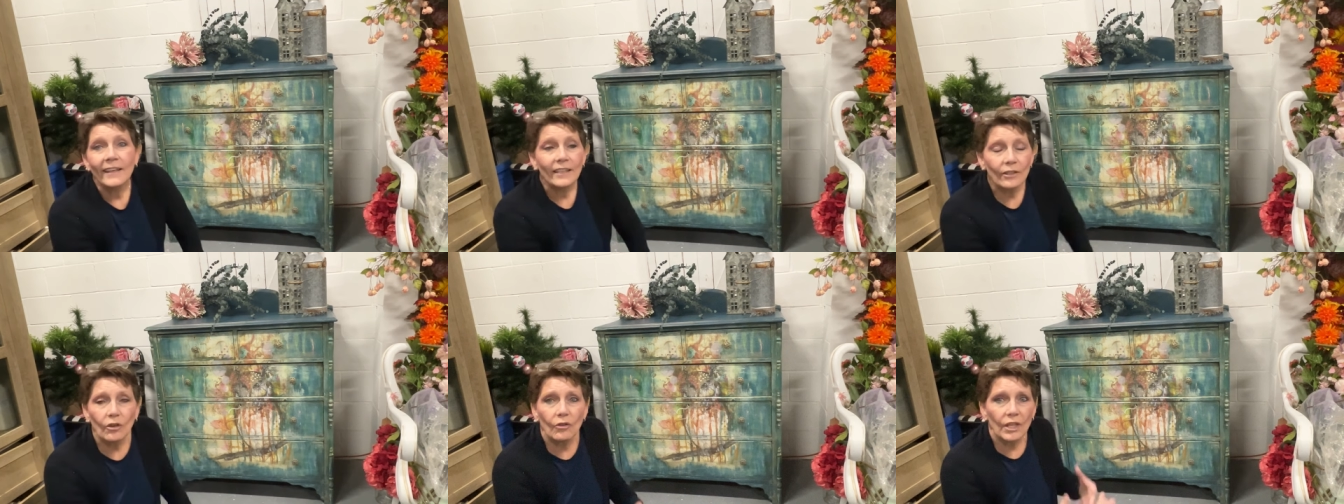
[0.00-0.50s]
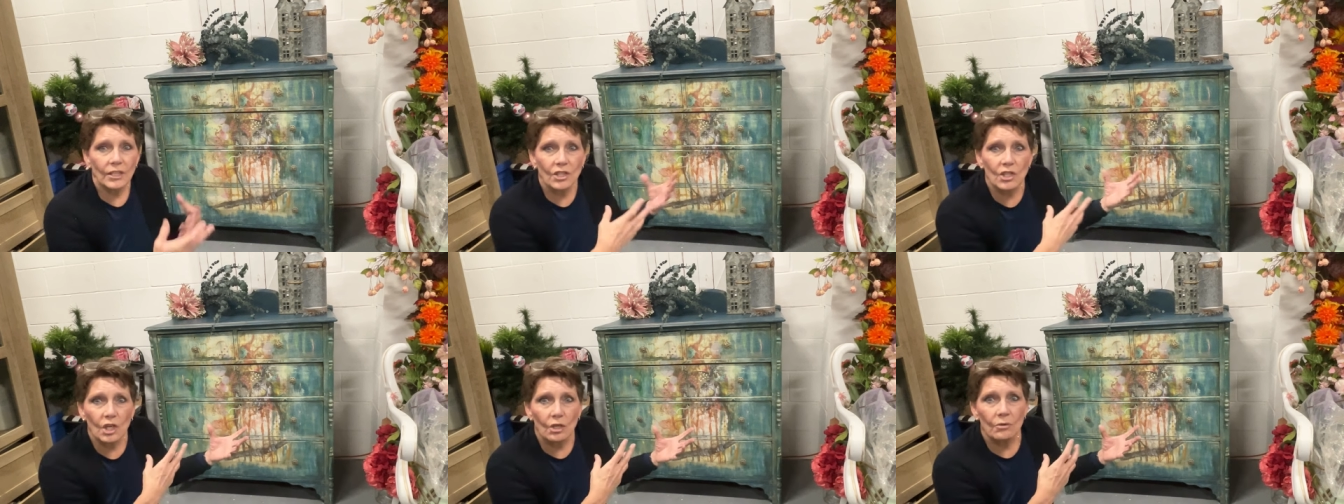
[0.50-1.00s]
You know,
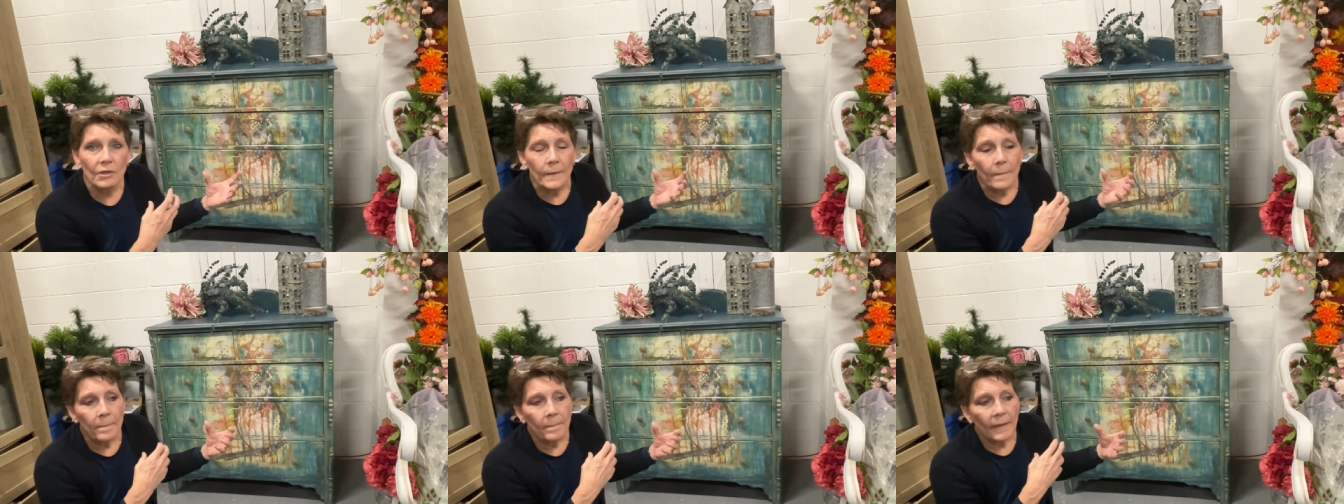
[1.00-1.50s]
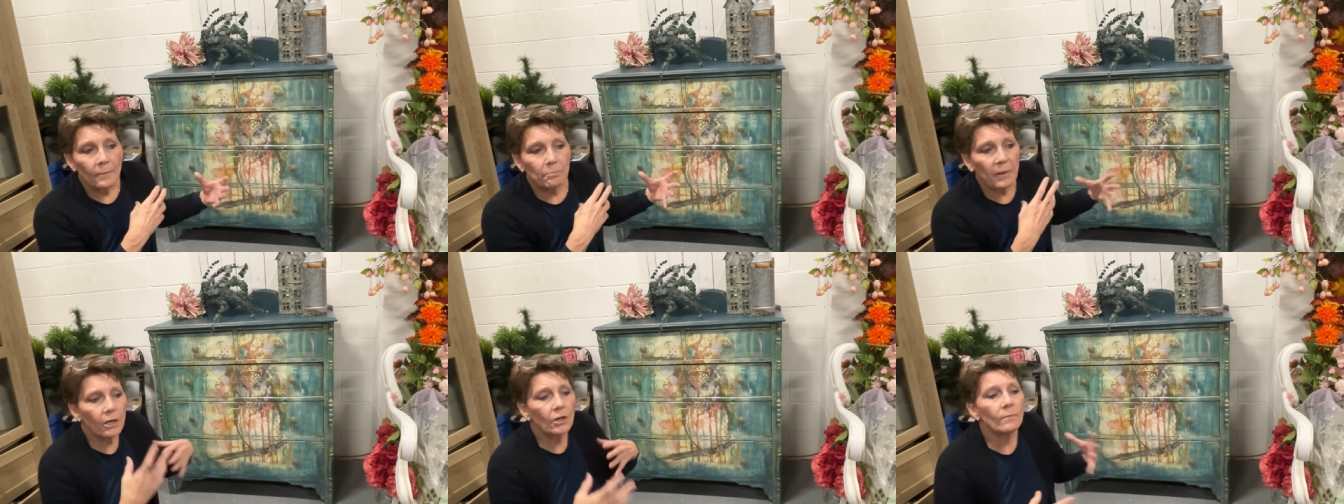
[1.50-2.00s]
so
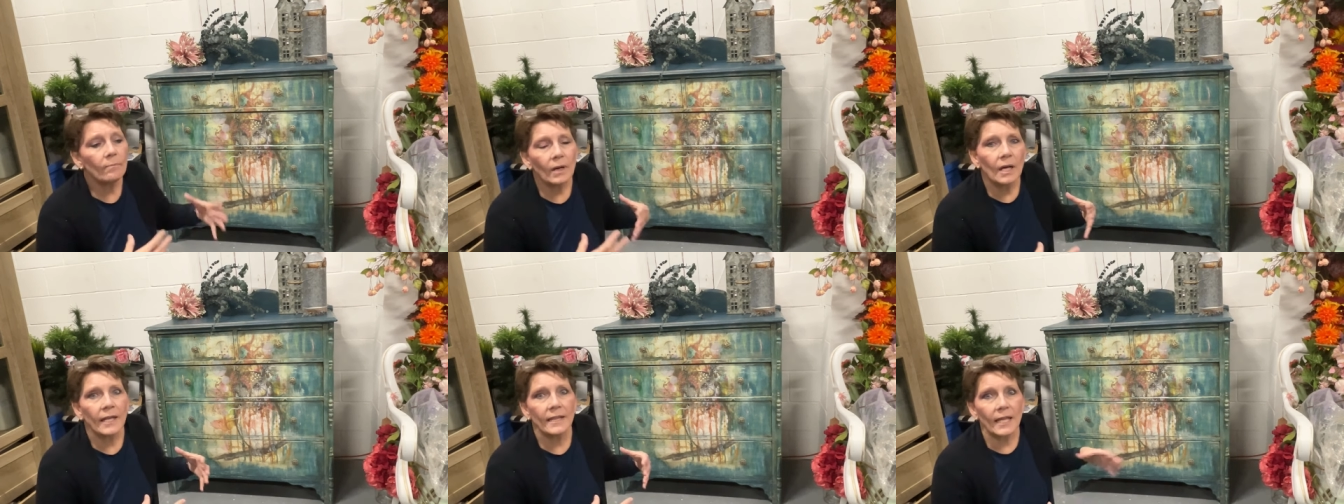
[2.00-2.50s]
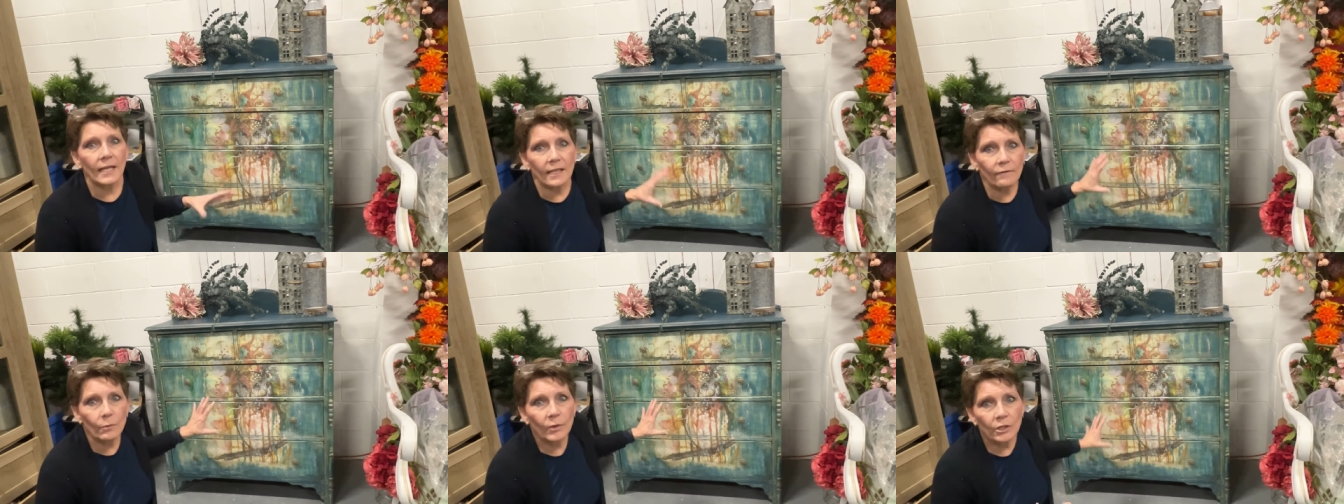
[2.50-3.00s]
bear in mind that
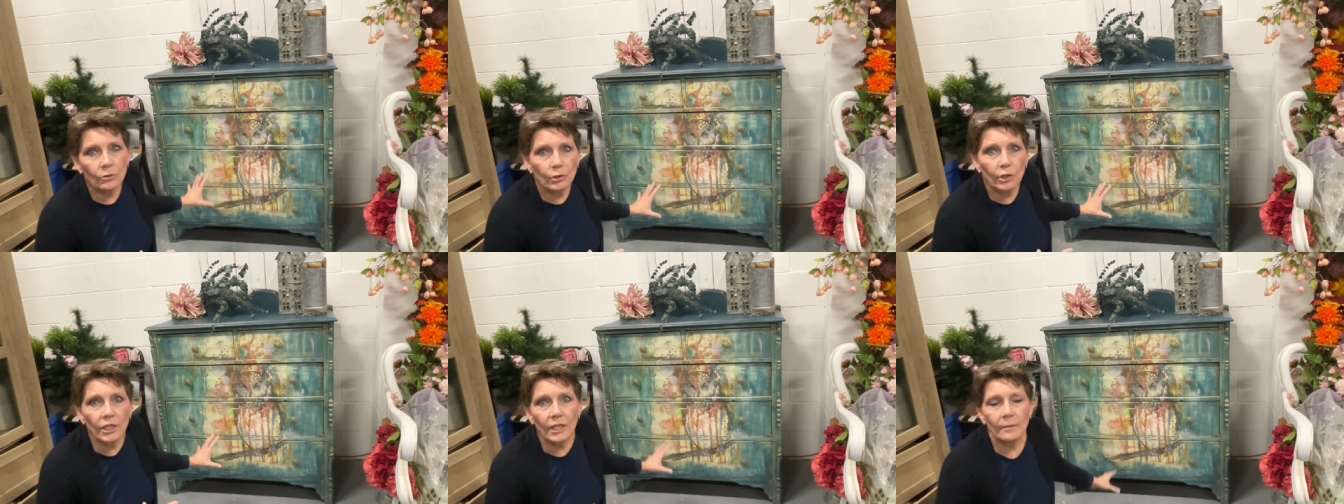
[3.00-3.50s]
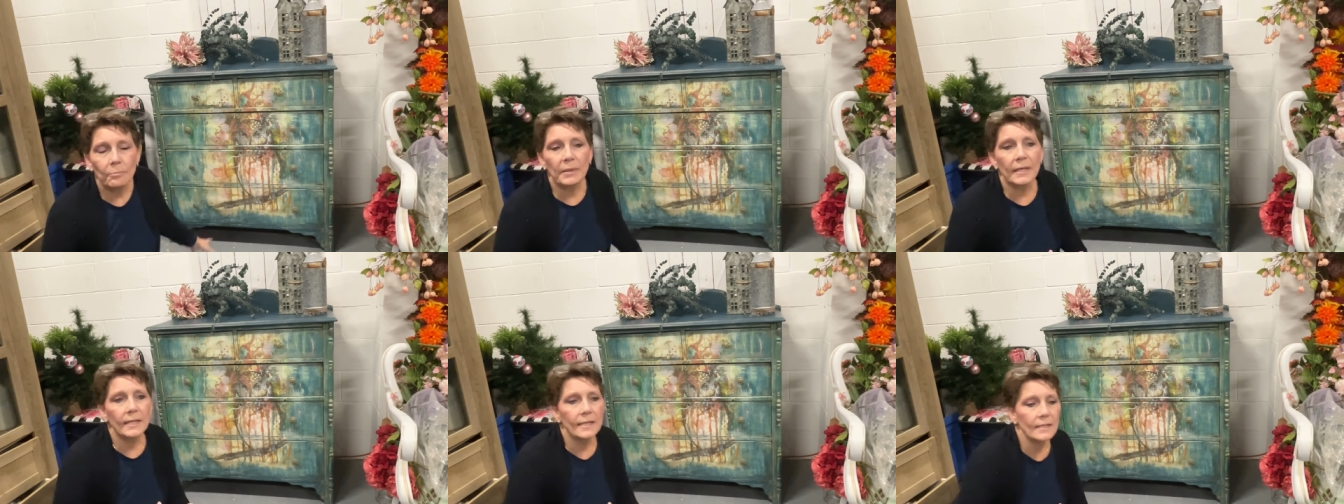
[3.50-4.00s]
even when you look at a
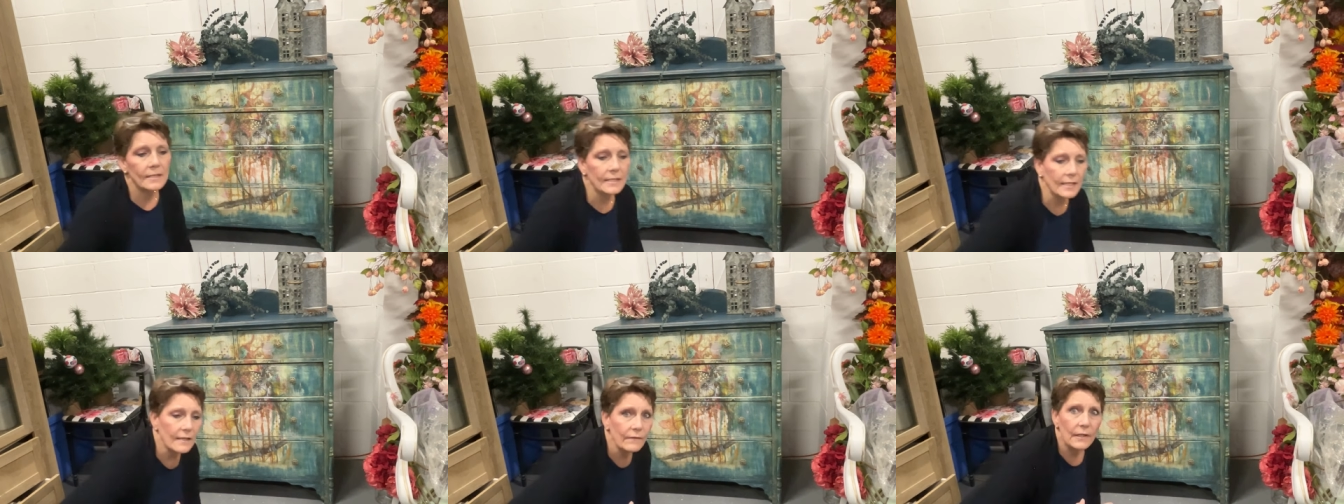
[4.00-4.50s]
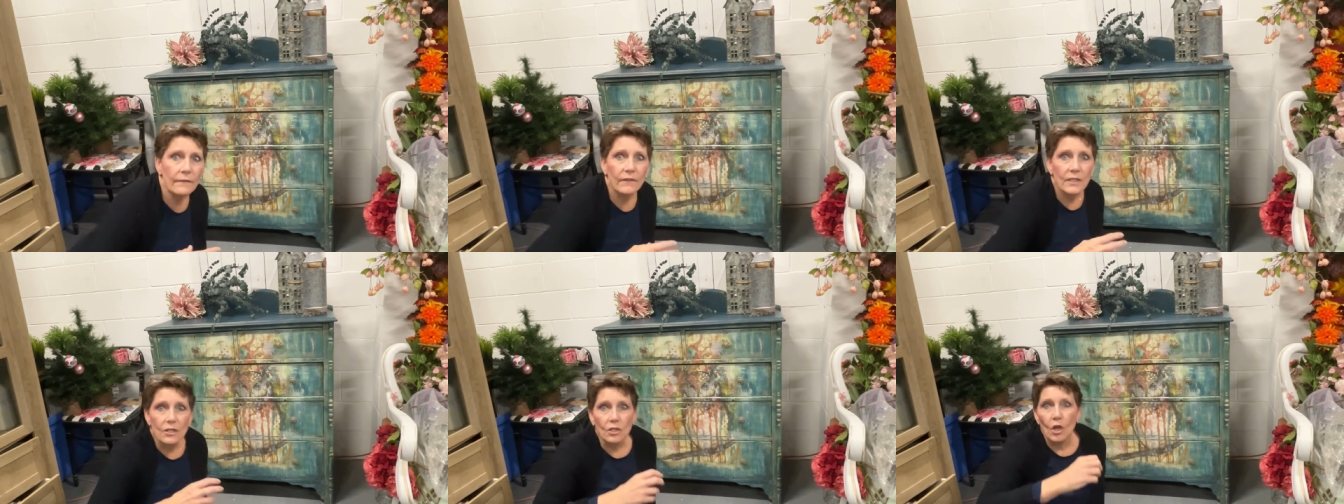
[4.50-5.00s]
piece, even if
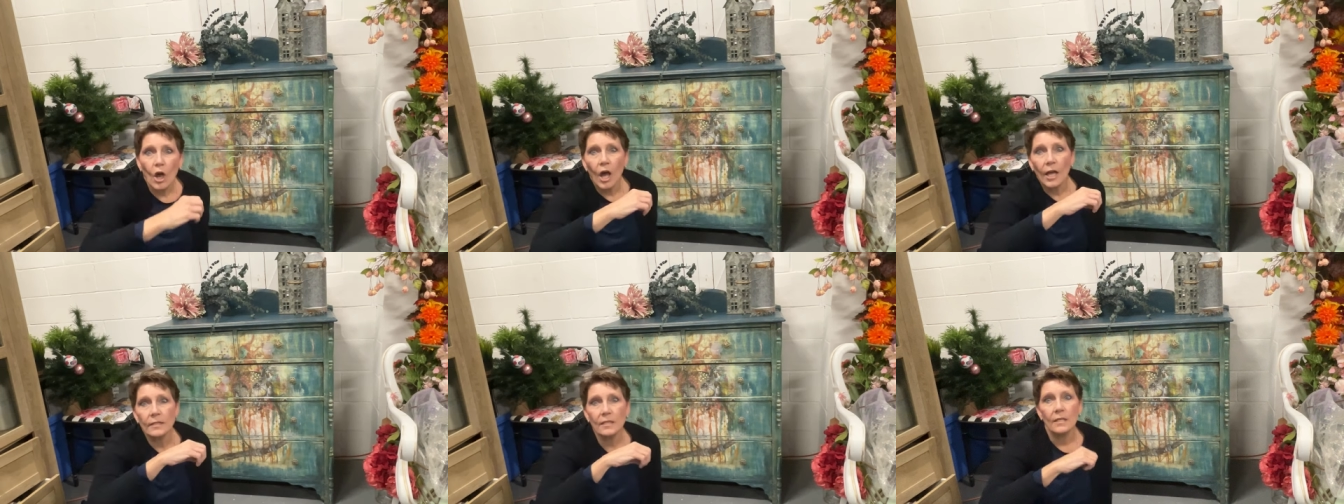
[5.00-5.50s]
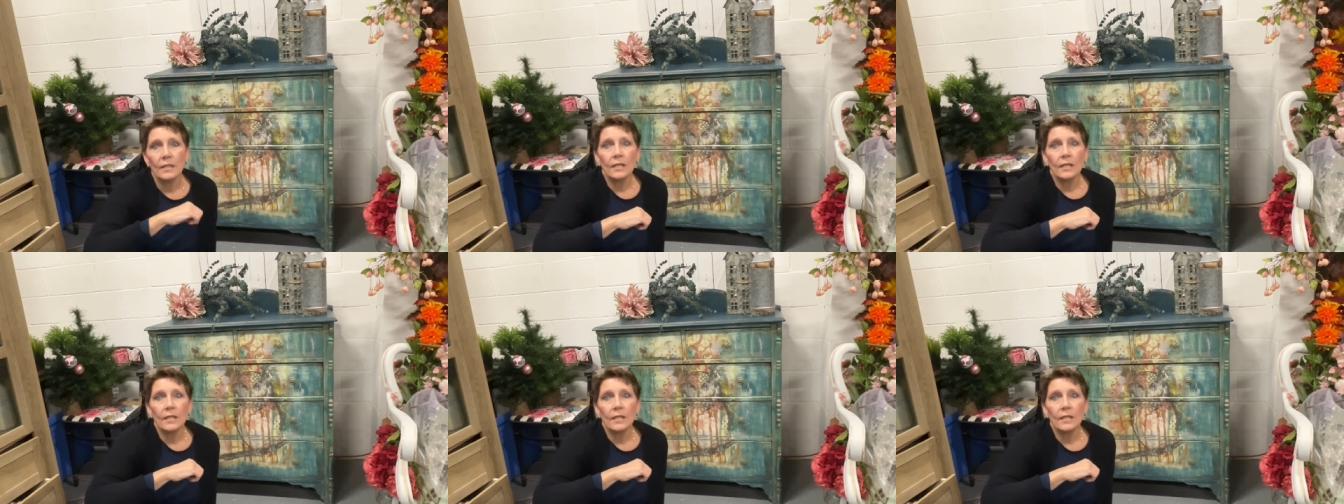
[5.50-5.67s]
it's not